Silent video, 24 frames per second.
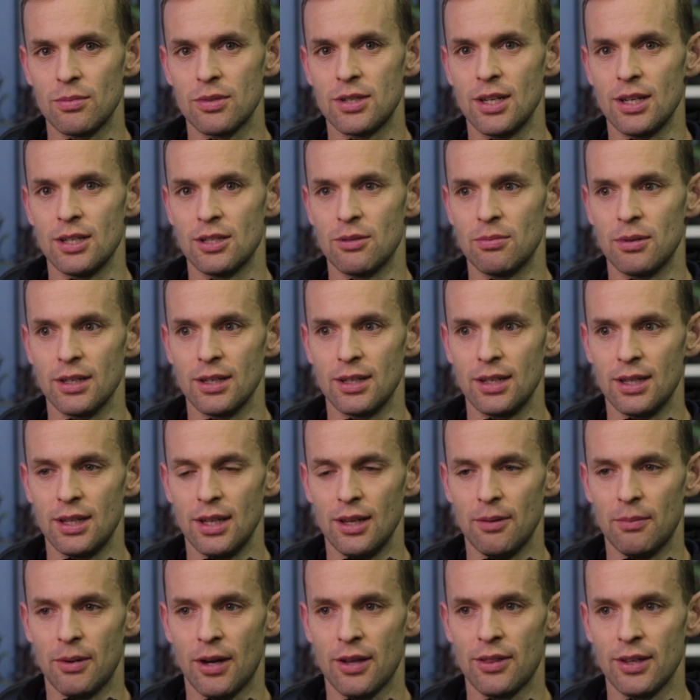sensibility
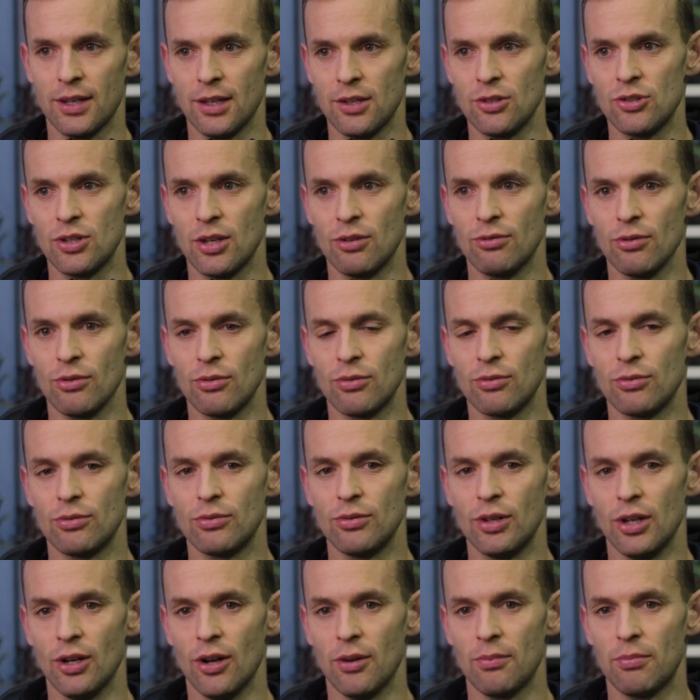there, but I think in general,
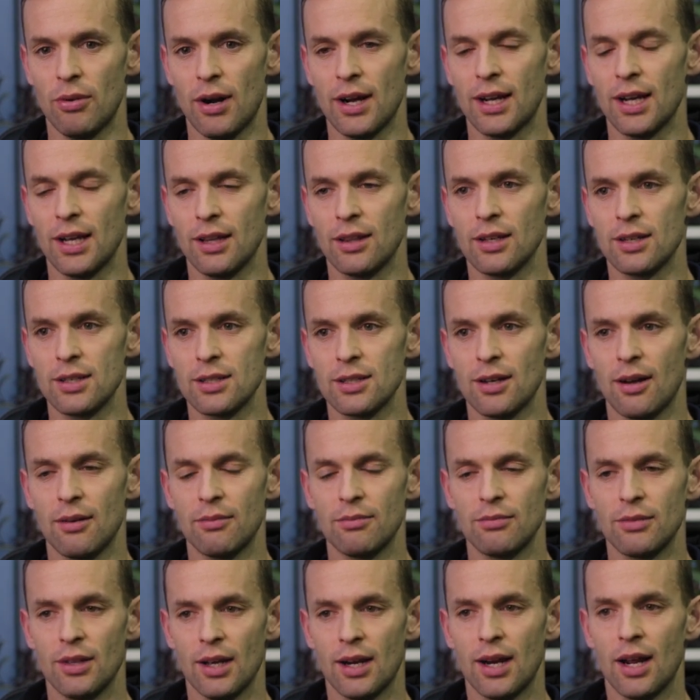breaking things up
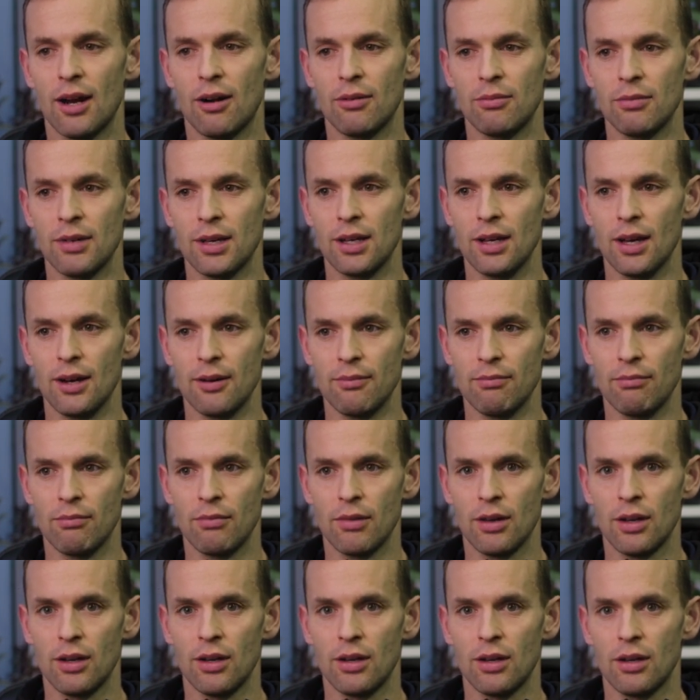did help me
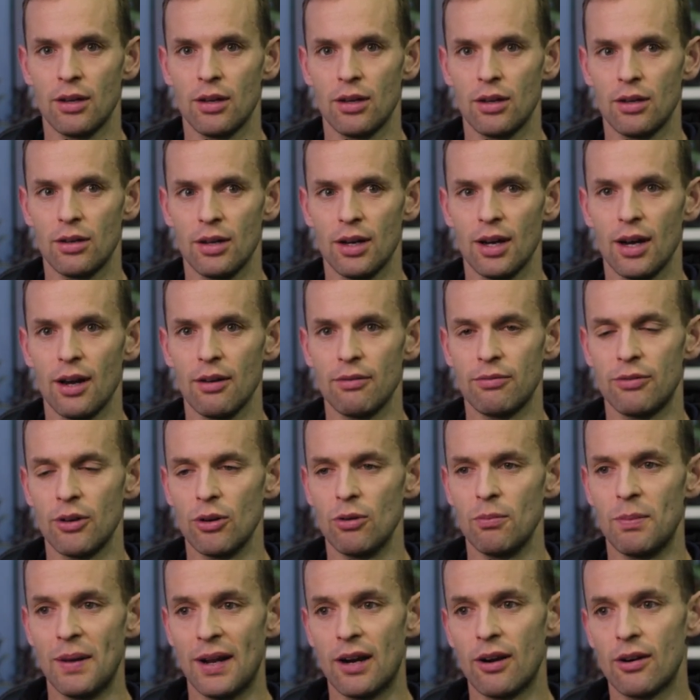feel
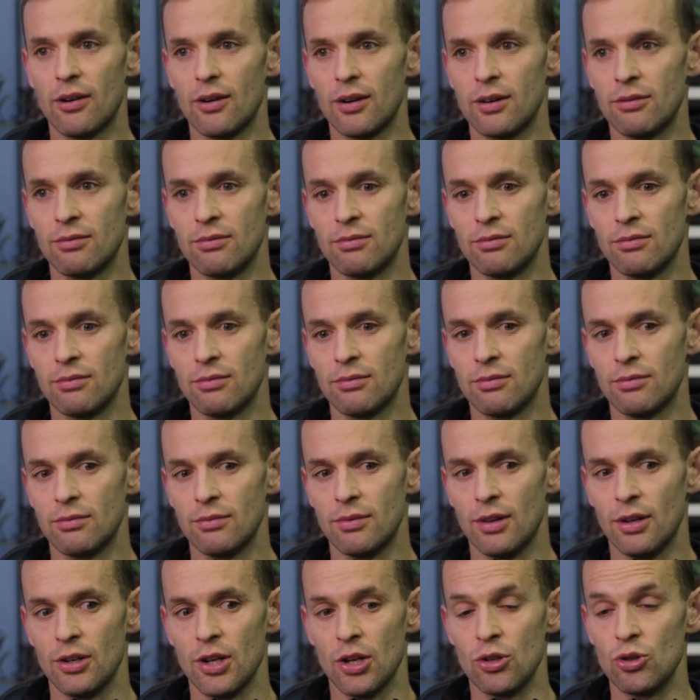better and
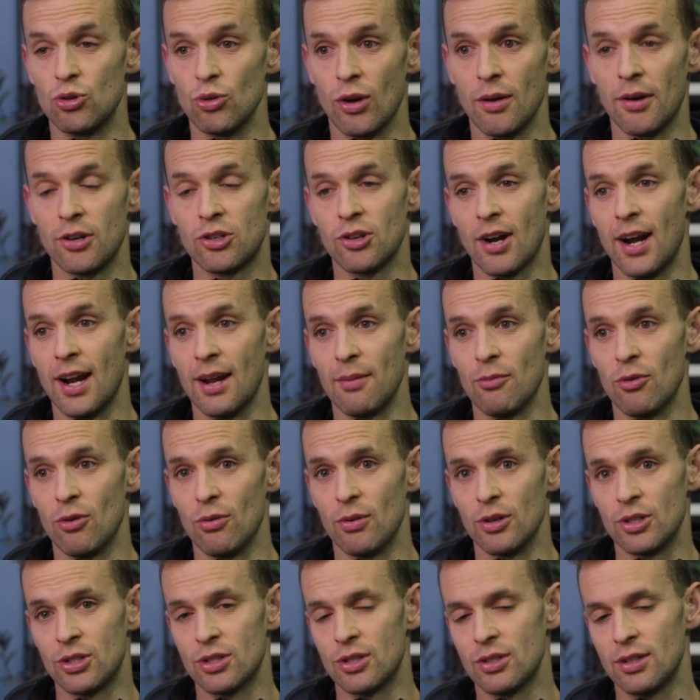enjoy my training more,
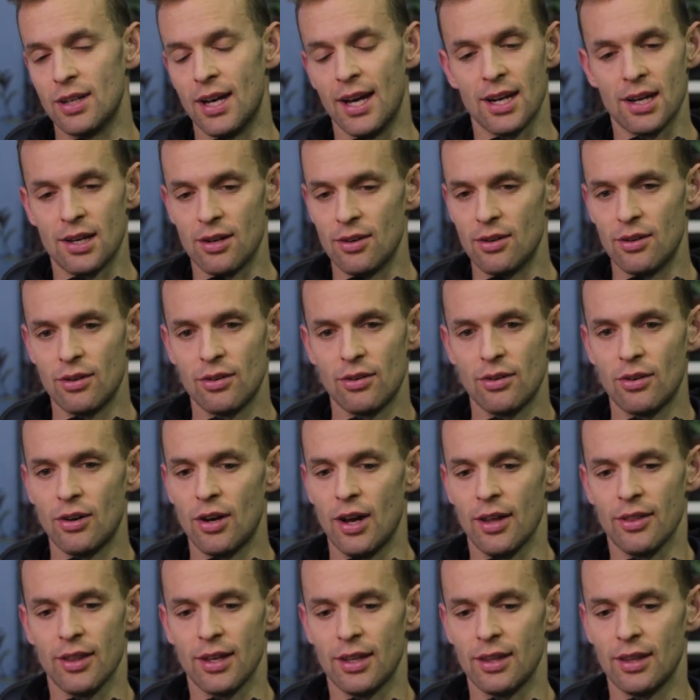which, hey,
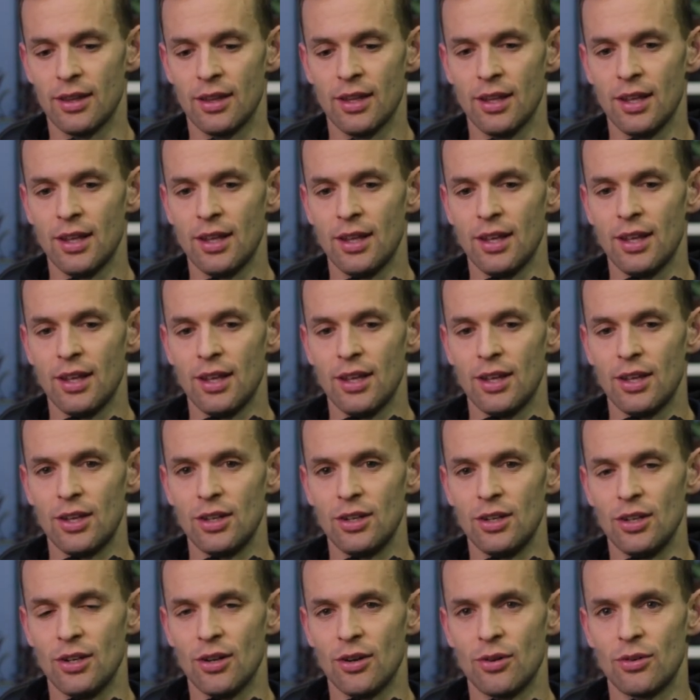I think,
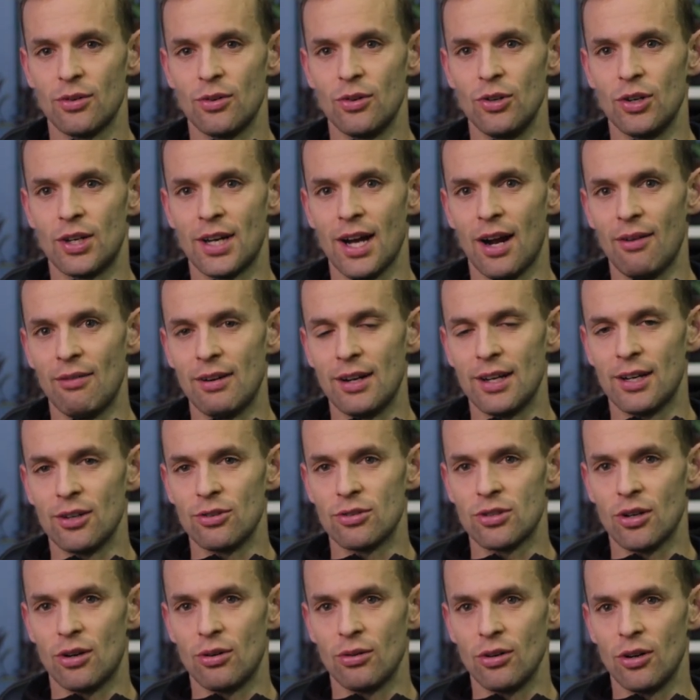you can't really
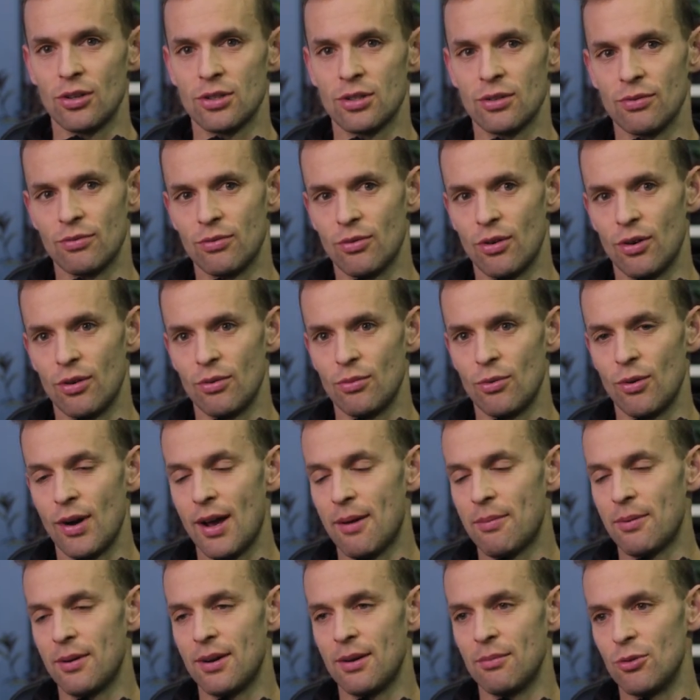control lots of what will
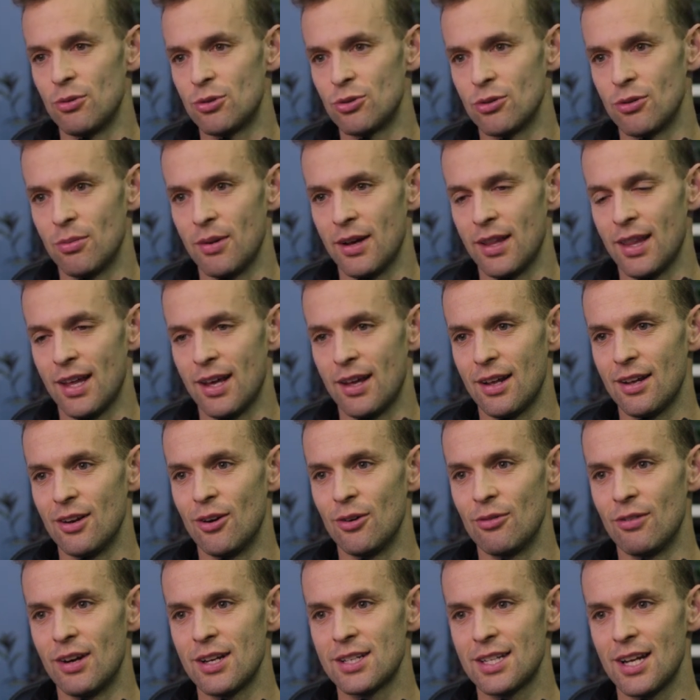happen, and we'll talk about that
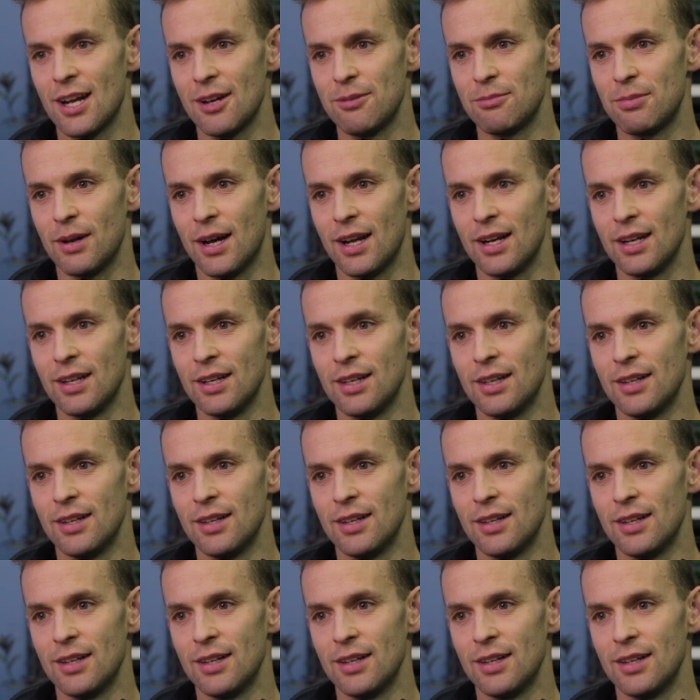on race day, but